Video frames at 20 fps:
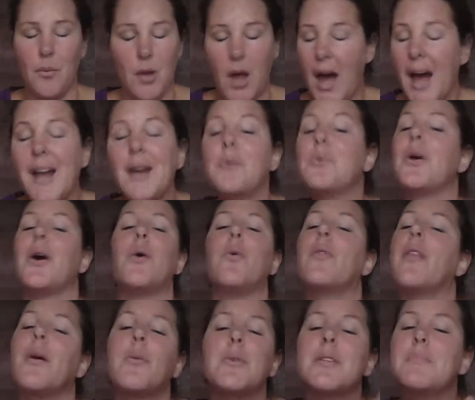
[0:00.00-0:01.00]
I don't know.
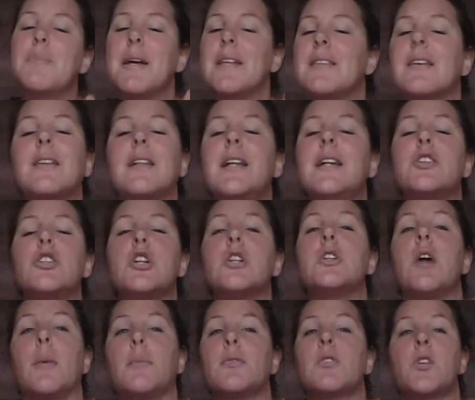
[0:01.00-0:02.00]
It was basically, she
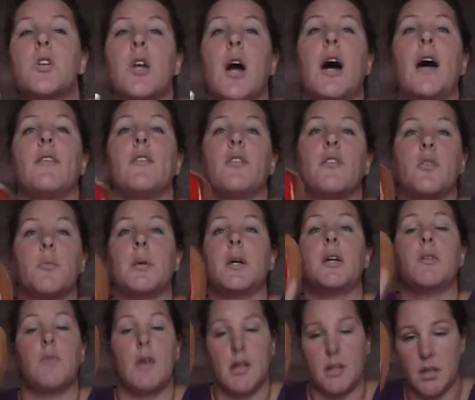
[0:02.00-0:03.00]
dumpster dived for me,
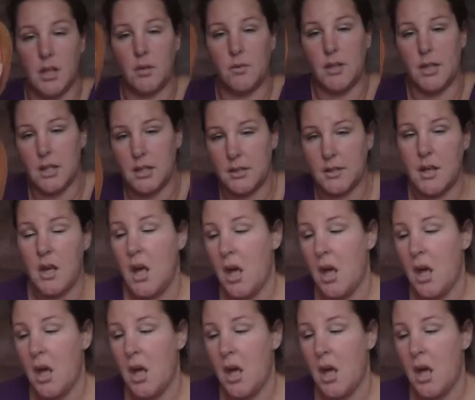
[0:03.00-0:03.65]
rescued this.